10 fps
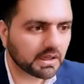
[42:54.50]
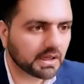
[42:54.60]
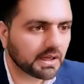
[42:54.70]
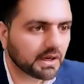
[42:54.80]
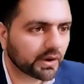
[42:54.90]

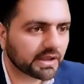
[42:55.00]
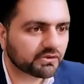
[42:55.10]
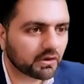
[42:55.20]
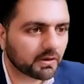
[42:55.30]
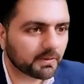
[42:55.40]
Okay,
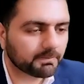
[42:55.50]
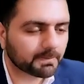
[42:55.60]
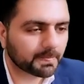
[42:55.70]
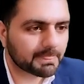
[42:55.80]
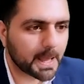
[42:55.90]
so
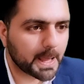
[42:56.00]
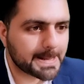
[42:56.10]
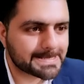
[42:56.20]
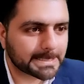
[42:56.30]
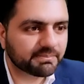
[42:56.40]

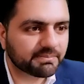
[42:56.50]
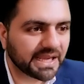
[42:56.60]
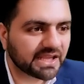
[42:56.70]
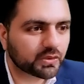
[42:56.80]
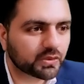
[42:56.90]

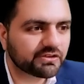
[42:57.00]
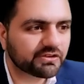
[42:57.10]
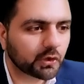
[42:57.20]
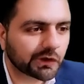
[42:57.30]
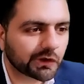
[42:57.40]
base versus
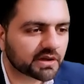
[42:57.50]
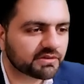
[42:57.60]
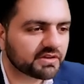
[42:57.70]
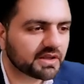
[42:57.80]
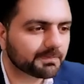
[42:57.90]
code
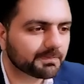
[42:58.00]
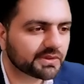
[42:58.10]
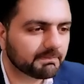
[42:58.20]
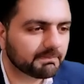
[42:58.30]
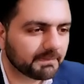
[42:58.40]
currency. The
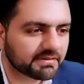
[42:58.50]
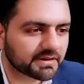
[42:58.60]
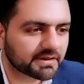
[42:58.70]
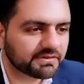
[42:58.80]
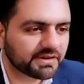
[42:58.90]
base
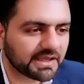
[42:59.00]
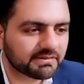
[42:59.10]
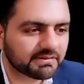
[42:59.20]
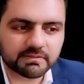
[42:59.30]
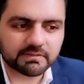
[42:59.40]
currency
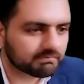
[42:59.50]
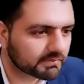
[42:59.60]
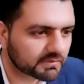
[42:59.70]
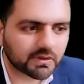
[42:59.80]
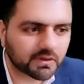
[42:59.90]
is
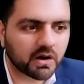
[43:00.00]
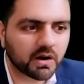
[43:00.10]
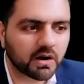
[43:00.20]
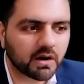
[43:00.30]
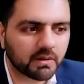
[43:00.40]

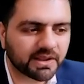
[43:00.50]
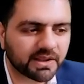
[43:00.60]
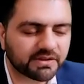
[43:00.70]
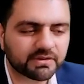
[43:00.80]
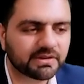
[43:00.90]

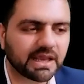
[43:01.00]
as I